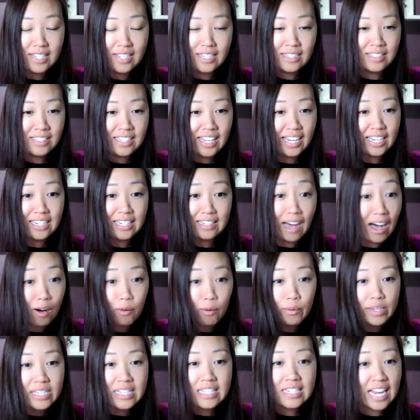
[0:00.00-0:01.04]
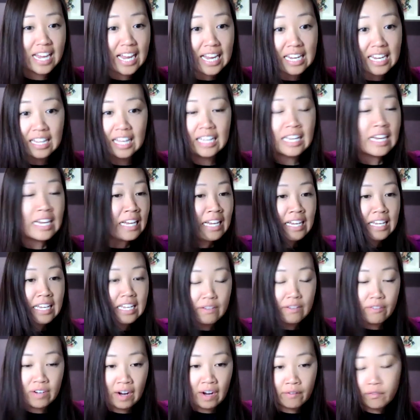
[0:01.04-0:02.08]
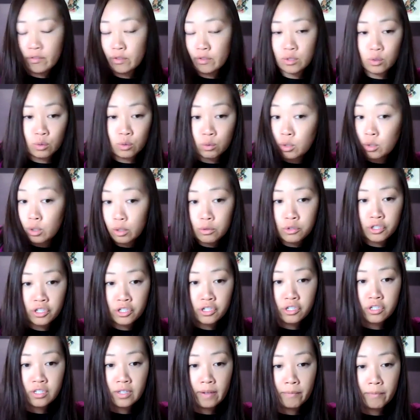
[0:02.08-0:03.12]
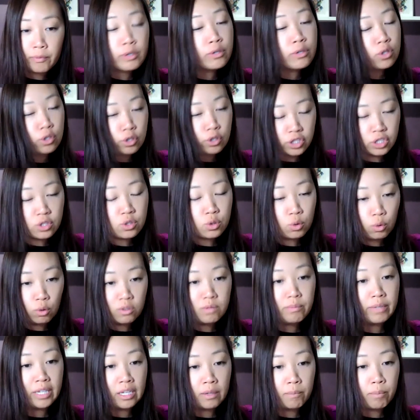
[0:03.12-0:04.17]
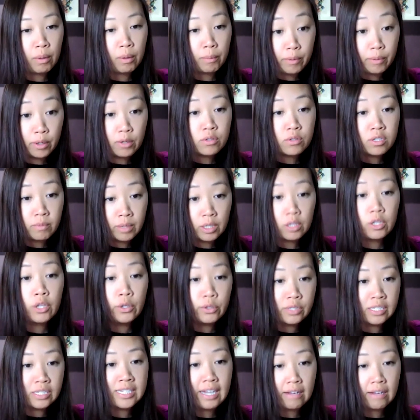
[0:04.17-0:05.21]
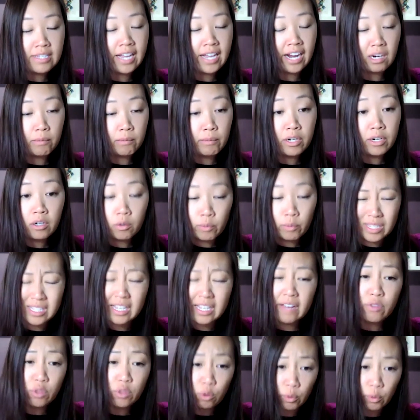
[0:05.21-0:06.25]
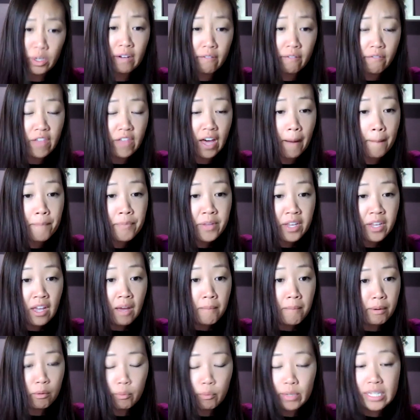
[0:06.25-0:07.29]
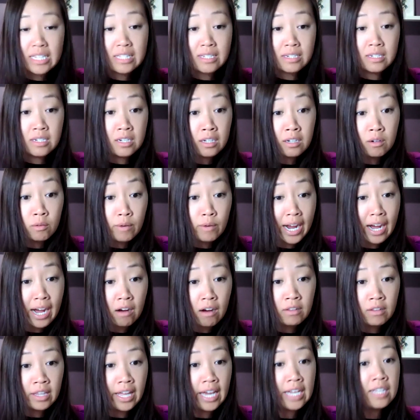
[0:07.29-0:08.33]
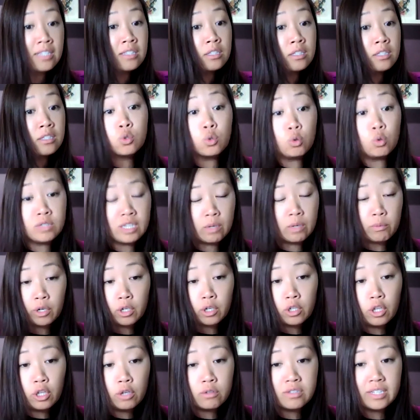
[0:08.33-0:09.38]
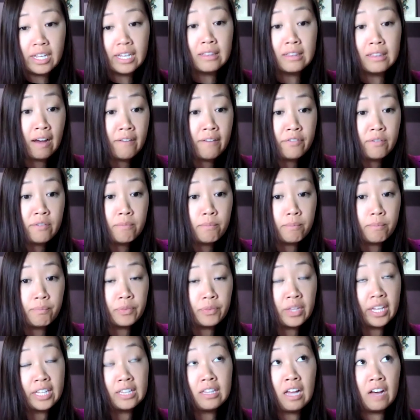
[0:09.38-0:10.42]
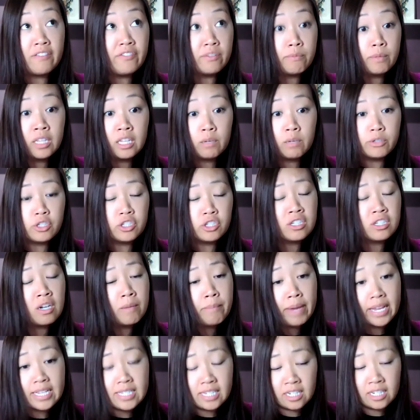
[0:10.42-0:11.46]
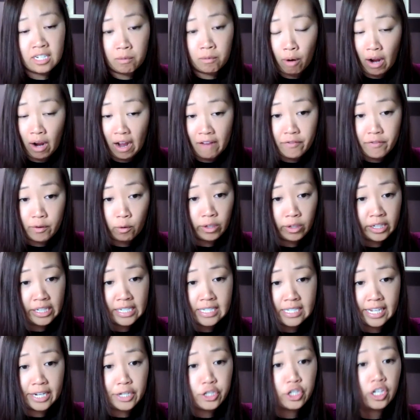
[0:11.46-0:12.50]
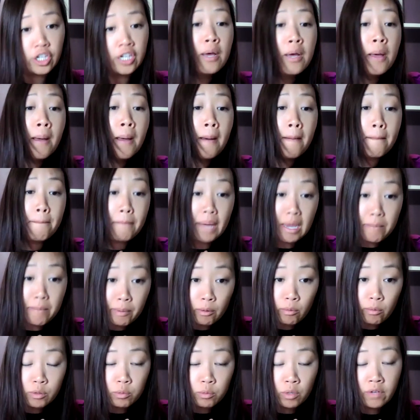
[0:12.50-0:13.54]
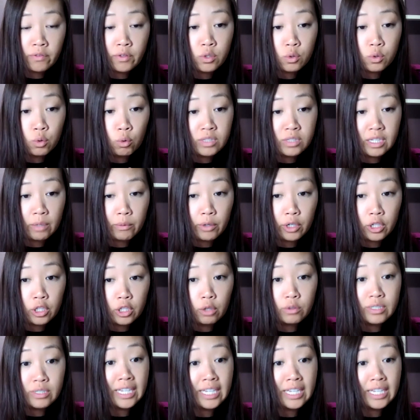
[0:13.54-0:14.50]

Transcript: And it's like, no, we stayed. Like even after the school closures, there was 13 schools being proposed to be closed in South Sacramento. We saved three of them, but we stuck around. Like the schools that were closed, like La, like La Familia, which is an amazing nonprofit organization. Maple was one of the schools that were closed.